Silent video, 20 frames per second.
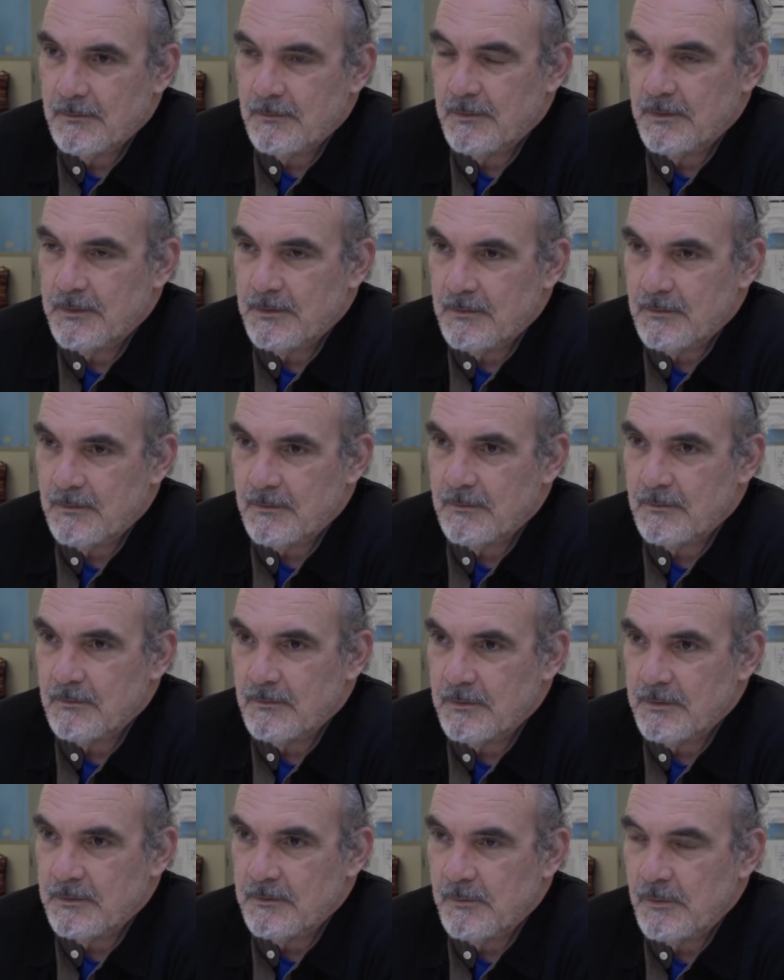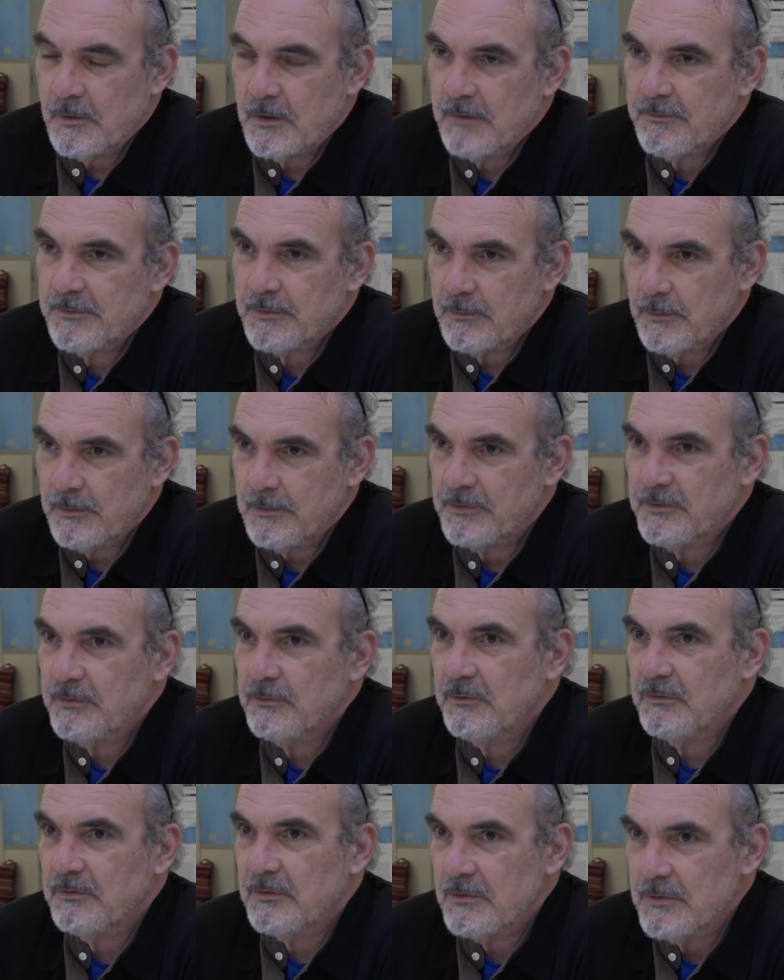When you're more comfortable with the
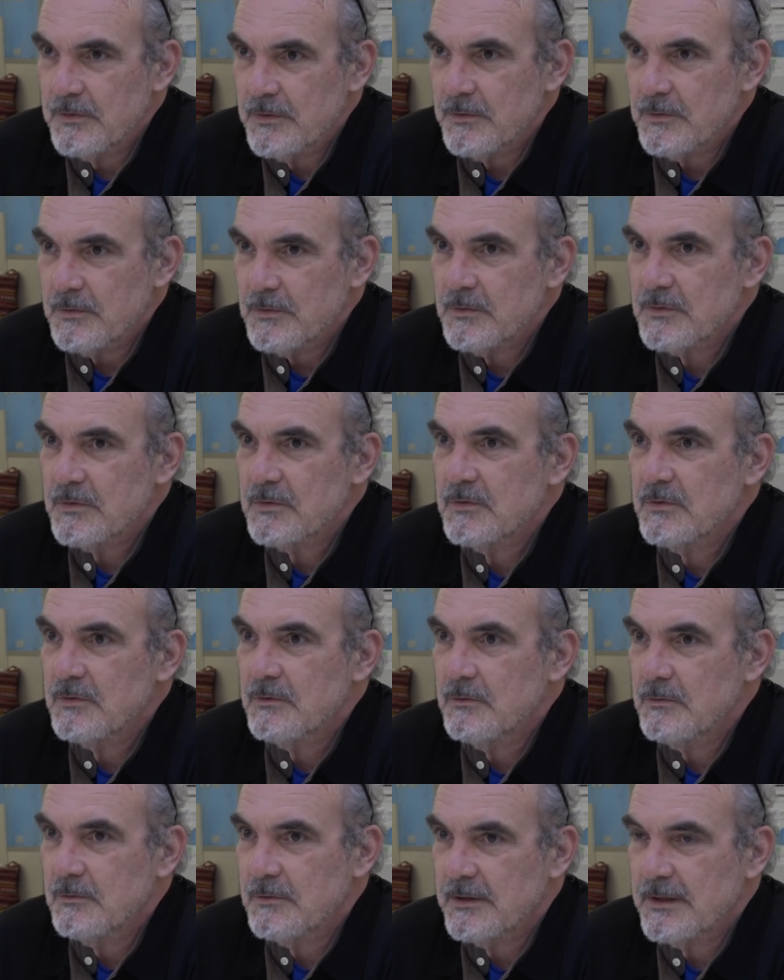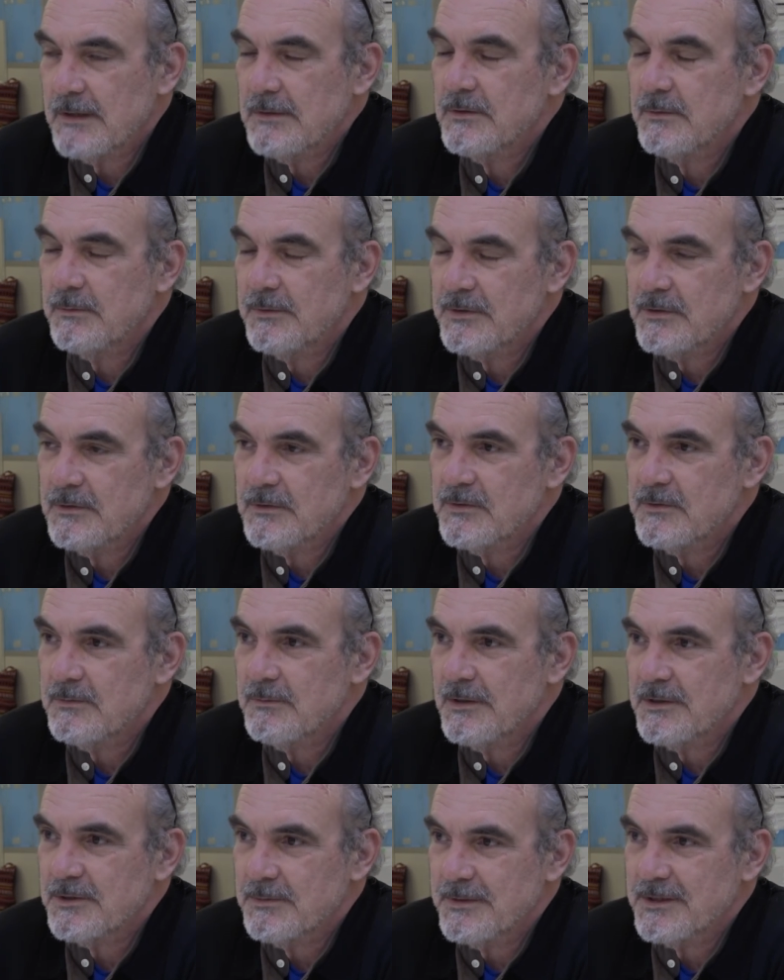tools you use, you tend to produce
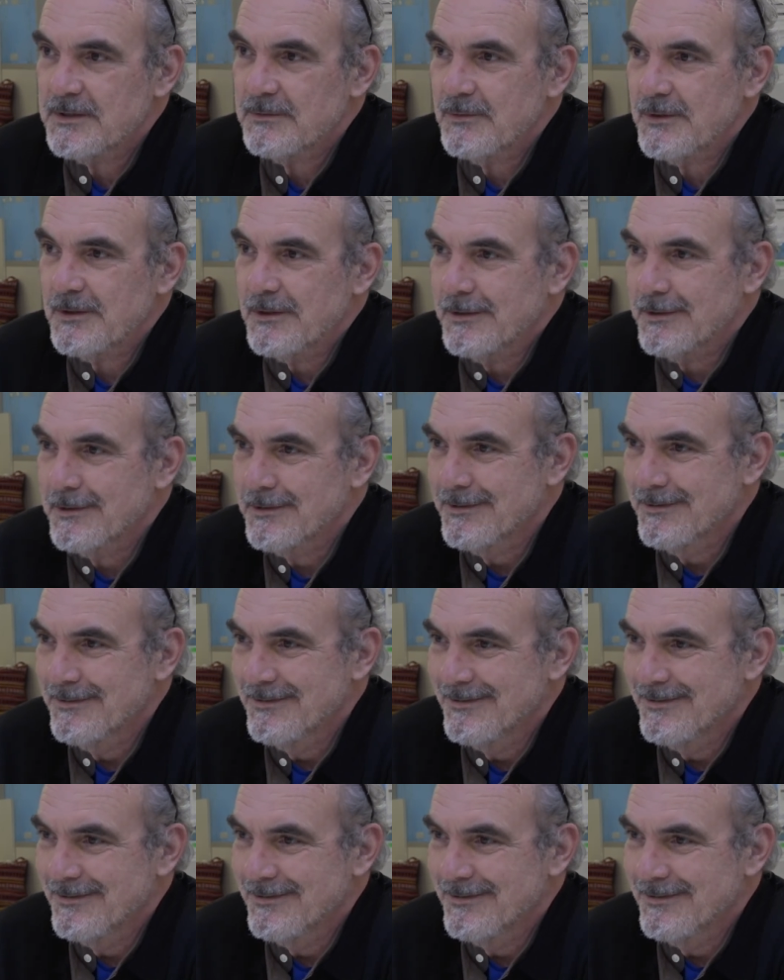much better work.